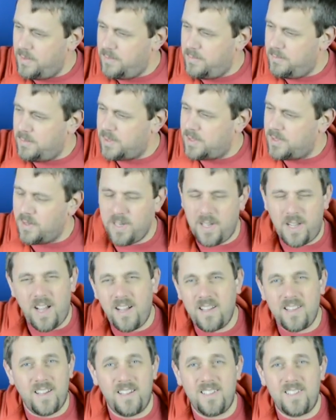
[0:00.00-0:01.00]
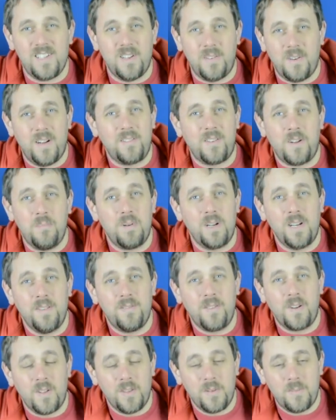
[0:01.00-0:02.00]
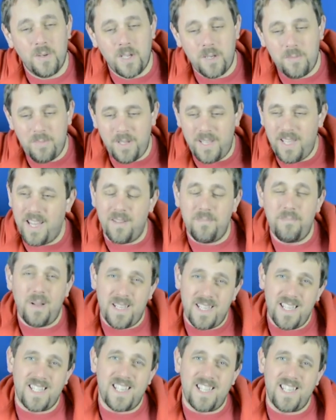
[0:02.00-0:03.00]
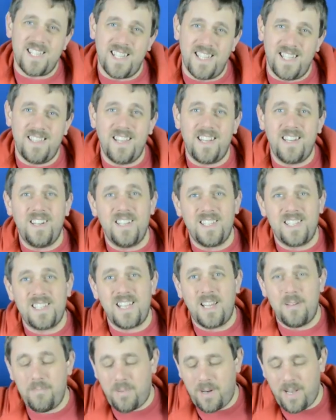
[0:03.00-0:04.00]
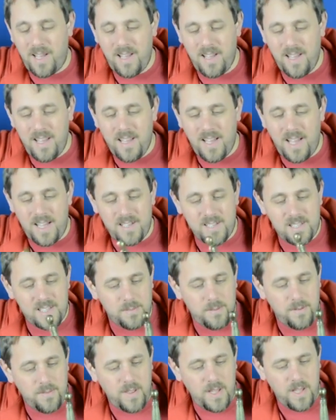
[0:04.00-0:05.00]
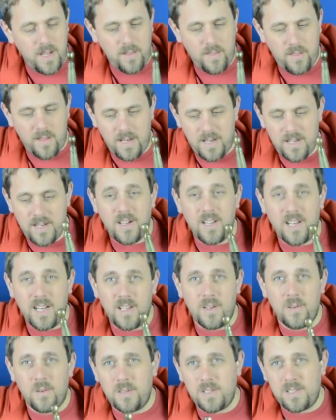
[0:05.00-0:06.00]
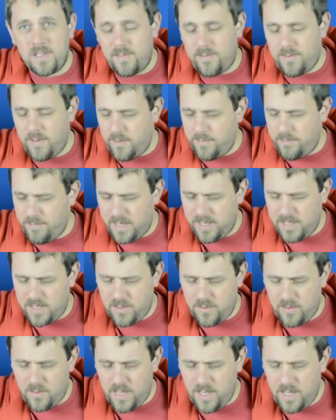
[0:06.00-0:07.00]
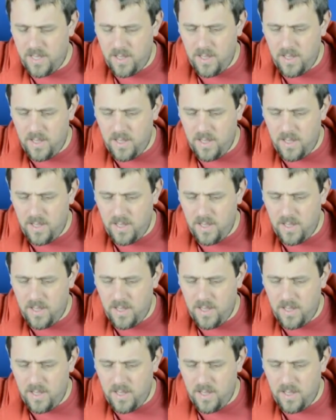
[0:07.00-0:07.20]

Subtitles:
Do you know what? I've completely forgotten the word. But yeah, essentially the Knights Templar and some of the other knightly orders of Masonry